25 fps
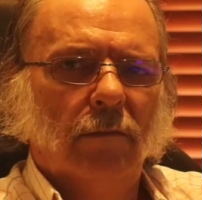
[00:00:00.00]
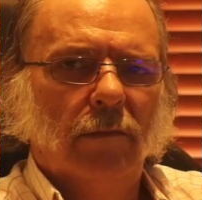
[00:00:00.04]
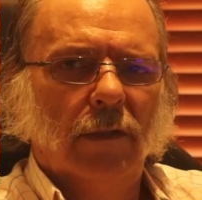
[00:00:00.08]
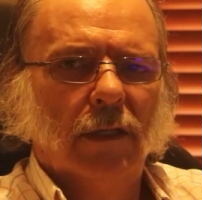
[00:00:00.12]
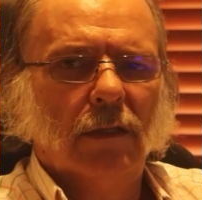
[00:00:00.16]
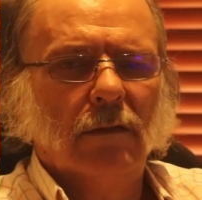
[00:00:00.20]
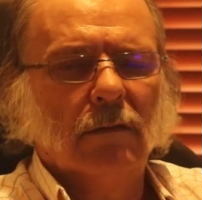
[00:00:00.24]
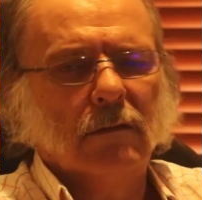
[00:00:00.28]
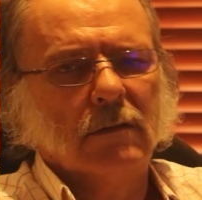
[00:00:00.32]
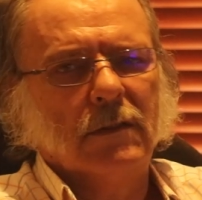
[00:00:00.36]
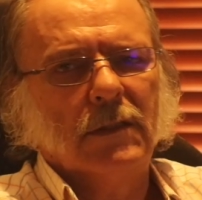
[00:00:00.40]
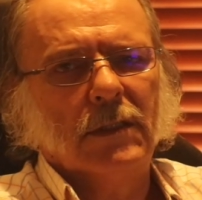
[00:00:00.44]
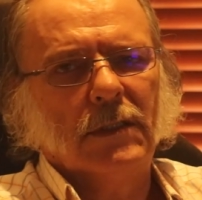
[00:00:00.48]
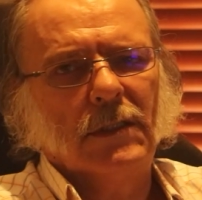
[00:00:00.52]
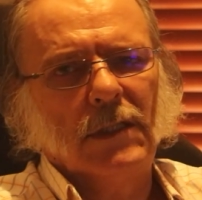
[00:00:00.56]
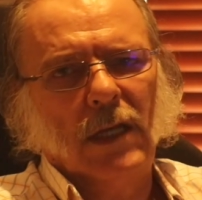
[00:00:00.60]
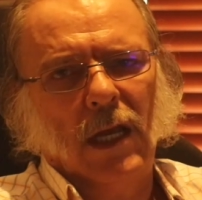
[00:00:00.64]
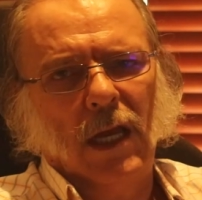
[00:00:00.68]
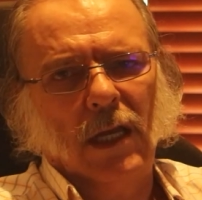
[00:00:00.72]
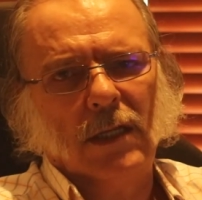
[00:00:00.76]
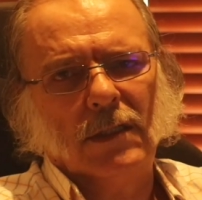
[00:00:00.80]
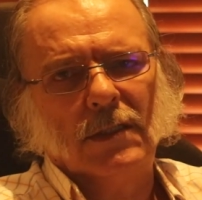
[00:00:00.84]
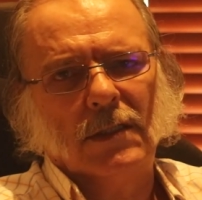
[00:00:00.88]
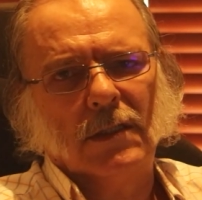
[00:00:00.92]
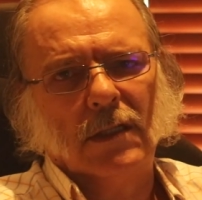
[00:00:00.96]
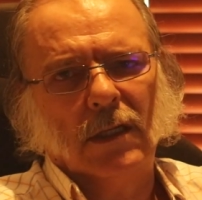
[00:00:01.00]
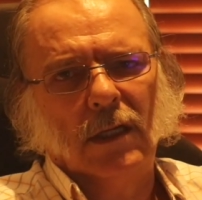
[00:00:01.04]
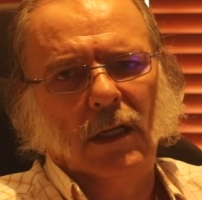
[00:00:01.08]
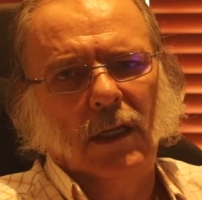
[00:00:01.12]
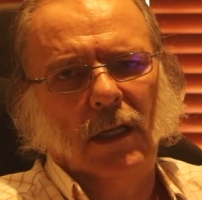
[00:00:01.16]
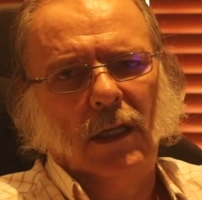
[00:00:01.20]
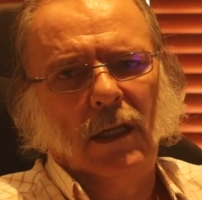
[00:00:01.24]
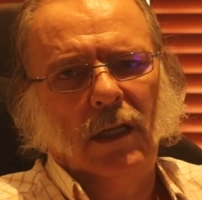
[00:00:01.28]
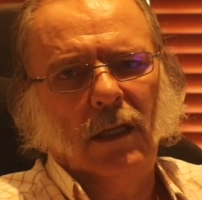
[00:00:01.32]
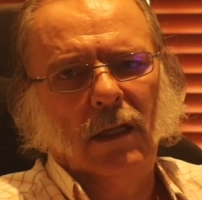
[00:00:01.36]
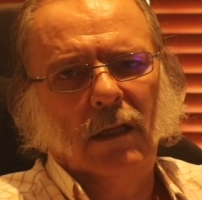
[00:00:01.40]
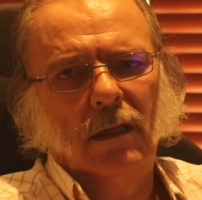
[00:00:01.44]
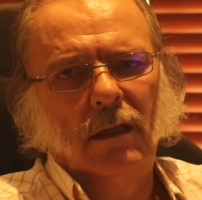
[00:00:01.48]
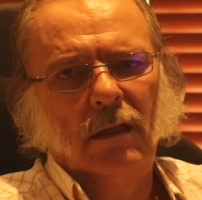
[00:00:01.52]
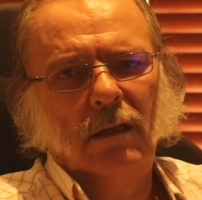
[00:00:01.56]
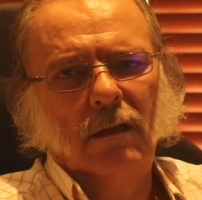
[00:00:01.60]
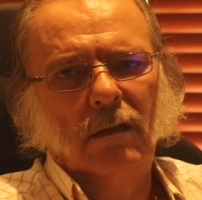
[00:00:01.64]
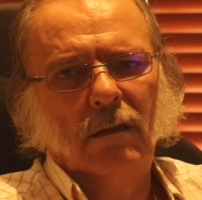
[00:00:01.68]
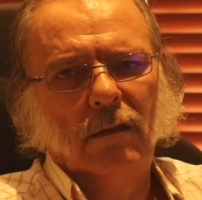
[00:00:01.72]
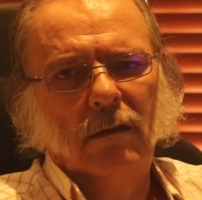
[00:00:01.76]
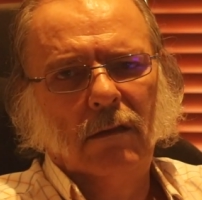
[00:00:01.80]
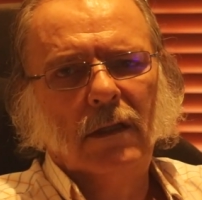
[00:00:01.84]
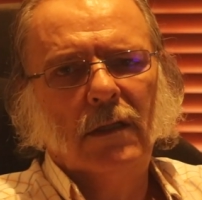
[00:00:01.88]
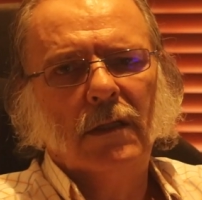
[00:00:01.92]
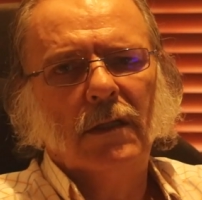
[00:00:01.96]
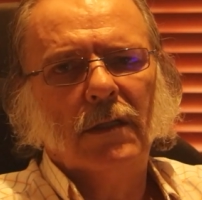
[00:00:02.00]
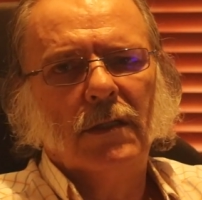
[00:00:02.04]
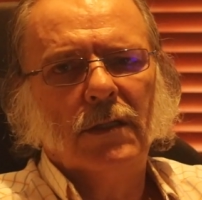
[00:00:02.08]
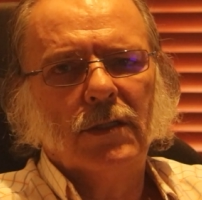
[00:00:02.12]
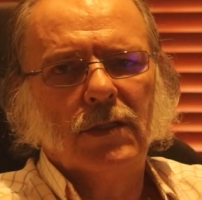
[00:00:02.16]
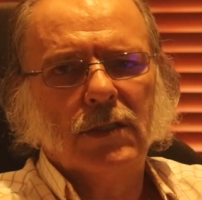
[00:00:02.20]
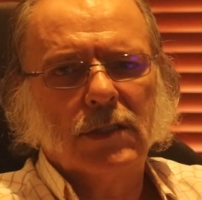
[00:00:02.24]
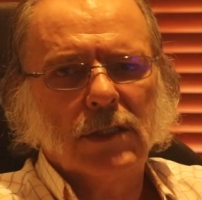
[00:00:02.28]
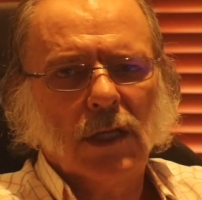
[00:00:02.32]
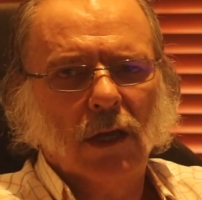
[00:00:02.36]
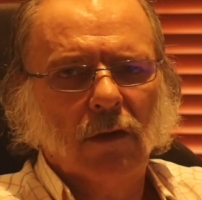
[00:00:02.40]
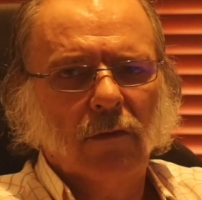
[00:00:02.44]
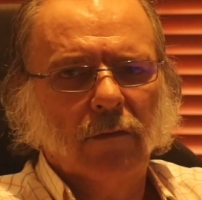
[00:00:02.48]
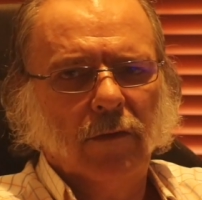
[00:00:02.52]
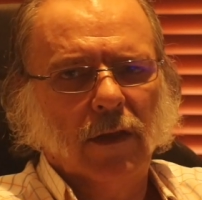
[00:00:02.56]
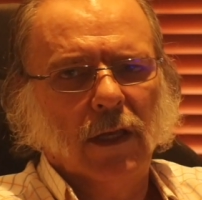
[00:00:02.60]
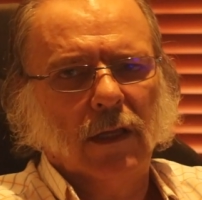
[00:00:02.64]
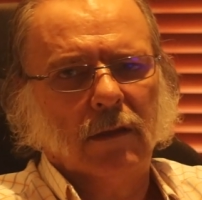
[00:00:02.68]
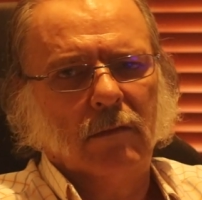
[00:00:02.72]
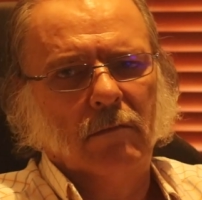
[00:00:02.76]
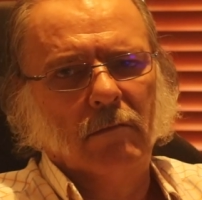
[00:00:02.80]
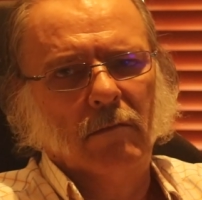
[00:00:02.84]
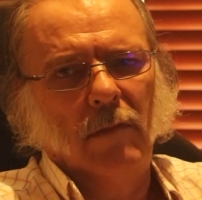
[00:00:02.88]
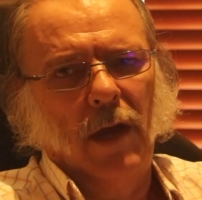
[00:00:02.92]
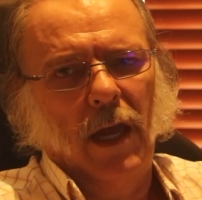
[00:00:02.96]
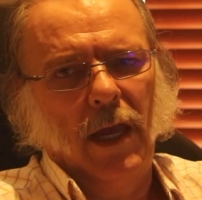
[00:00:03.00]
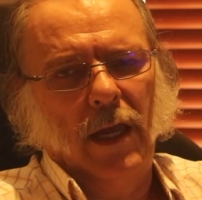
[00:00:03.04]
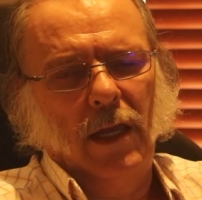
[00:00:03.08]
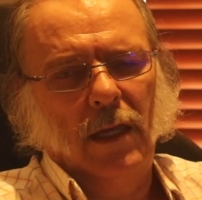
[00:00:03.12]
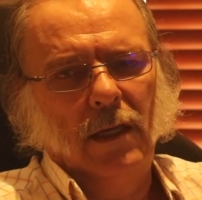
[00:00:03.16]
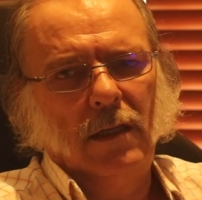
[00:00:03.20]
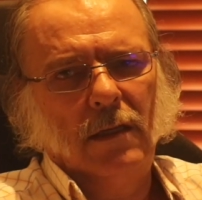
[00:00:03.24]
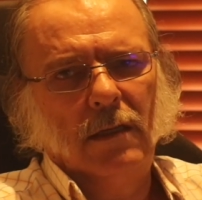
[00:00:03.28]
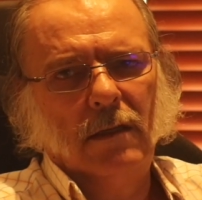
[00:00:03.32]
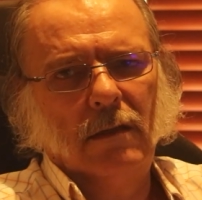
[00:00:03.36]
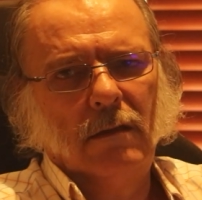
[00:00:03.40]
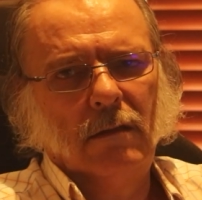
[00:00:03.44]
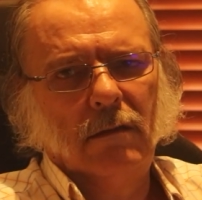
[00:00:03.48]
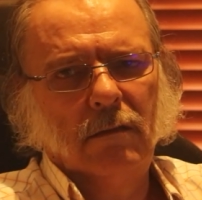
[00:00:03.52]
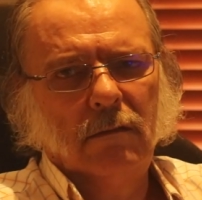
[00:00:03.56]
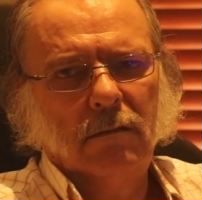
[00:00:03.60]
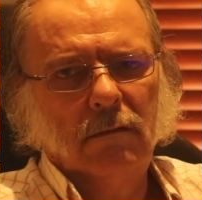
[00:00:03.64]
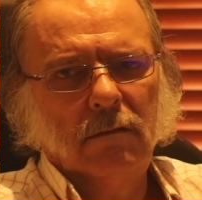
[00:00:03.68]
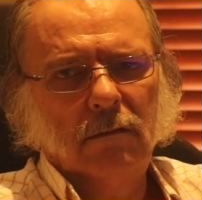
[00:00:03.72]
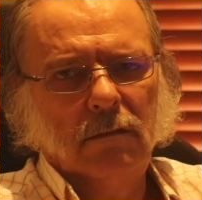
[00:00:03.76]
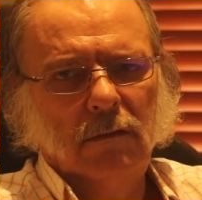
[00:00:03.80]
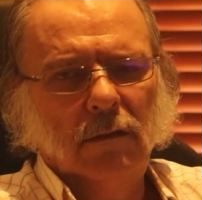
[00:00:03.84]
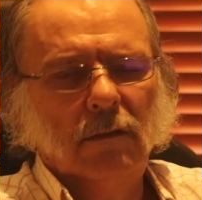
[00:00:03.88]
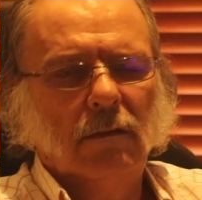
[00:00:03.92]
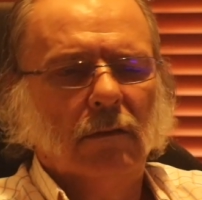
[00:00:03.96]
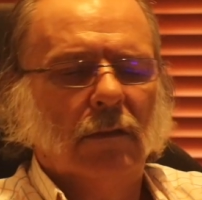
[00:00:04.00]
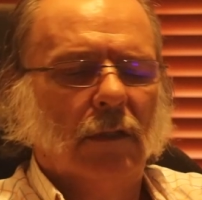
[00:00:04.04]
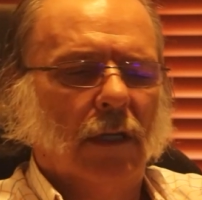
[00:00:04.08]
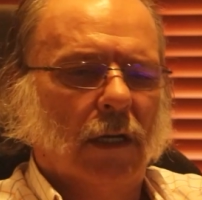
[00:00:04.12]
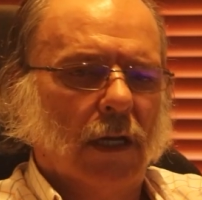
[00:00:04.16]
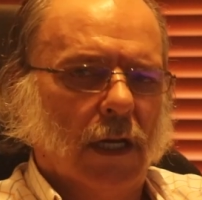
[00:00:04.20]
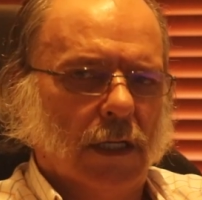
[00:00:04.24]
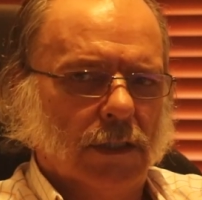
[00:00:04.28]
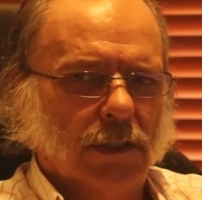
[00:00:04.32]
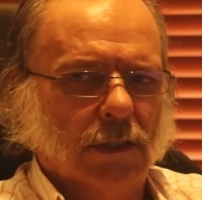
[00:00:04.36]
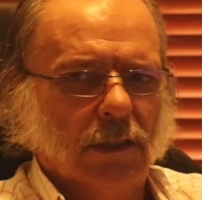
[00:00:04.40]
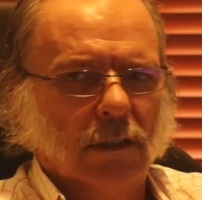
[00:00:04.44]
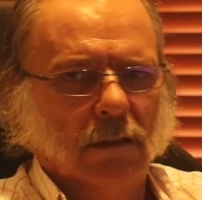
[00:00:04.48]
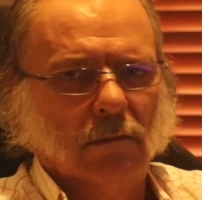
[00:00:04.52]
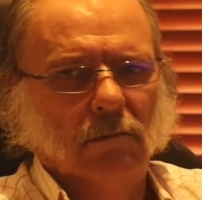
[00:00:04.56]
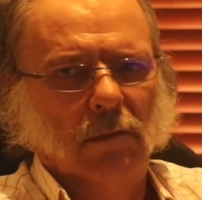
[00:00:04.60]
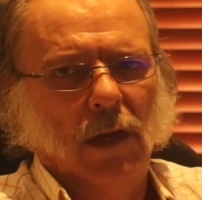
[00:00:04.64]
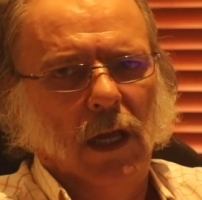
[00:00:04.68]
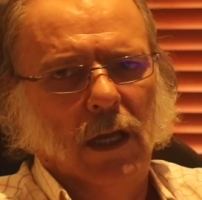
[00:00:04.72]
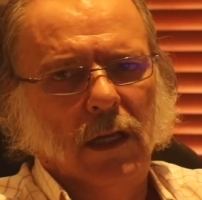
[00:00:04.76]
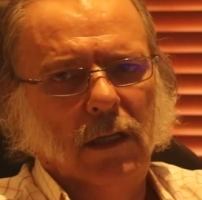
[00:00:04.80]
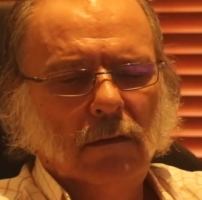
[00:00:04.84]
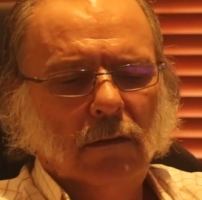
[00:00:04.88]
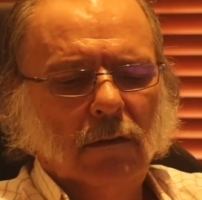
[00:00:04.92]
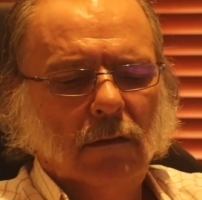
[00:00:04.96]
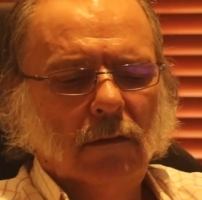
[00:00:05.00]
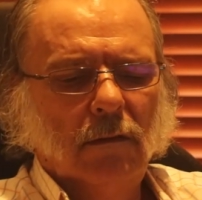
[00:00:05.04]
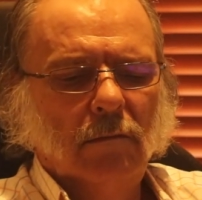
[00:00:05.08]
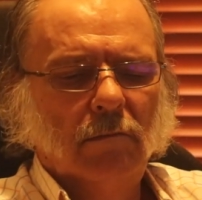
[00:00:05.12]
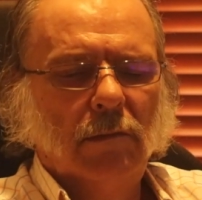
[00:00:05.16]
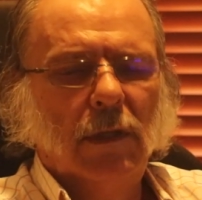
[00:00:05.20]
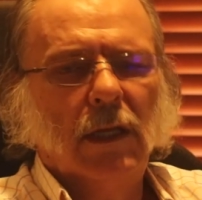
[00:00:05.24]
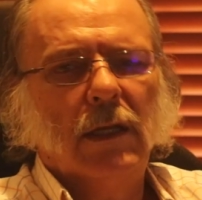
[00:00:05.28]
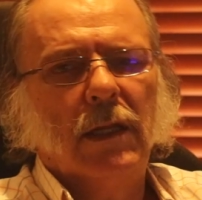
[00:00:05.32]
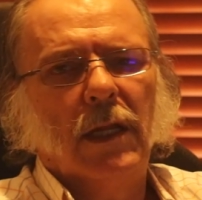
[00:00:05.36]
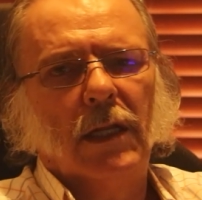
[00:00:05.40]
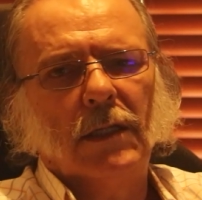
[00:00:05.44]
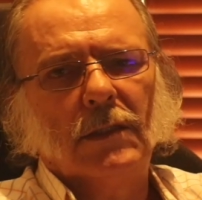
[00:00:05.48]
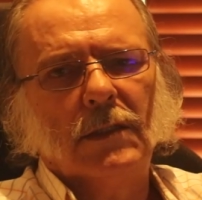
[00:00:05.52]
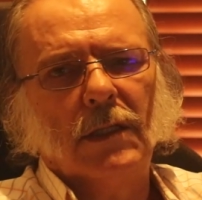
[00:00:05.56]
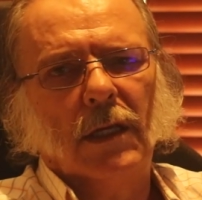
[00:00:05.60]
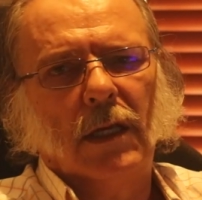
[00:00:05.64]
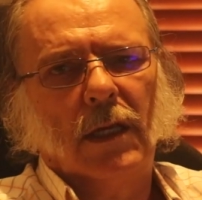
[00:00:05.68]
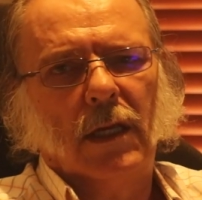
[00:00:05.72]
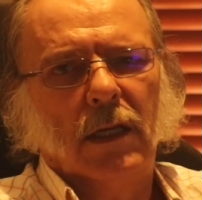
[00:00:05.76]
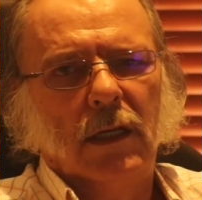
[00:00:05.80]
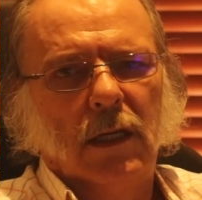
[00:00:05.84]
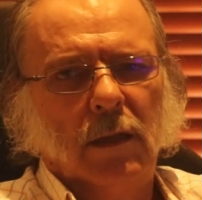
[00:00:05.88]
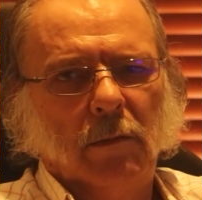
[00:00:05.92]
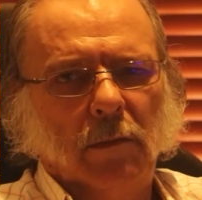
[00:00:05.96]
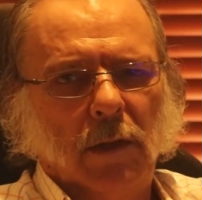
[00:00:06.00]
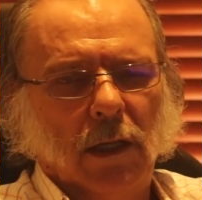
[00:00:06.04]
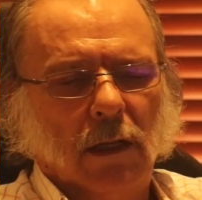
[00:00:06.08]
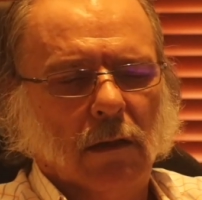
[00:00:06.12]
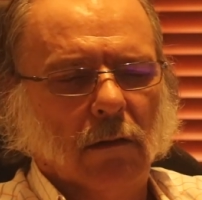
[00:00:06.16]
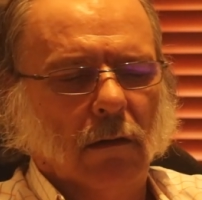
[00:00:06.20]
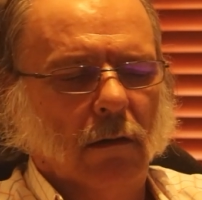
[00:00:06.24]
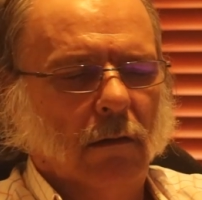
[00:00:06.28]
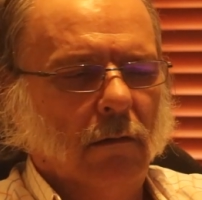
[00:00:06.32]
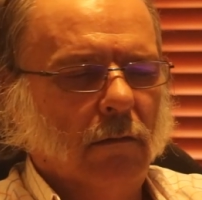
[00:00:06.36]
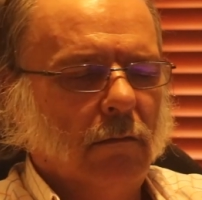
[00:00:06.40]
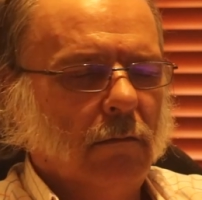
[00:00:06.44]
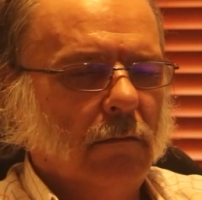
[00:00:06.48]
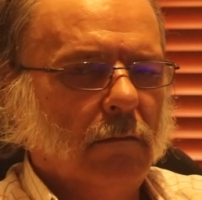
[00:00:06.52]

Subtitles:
because it's actually Soviet made, not Russian made. But that's academical.